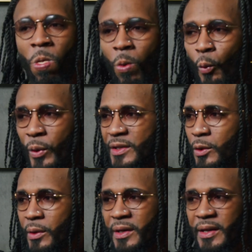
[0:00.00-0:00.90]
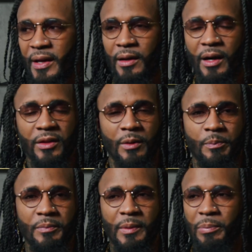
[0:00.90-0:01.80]
We do it in other
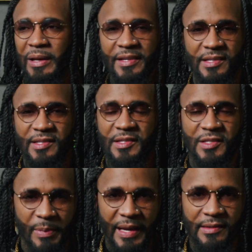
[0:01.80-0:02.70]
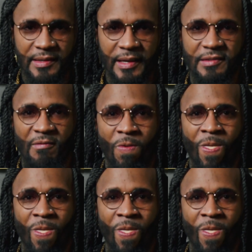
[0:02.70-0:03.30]
places and spaces,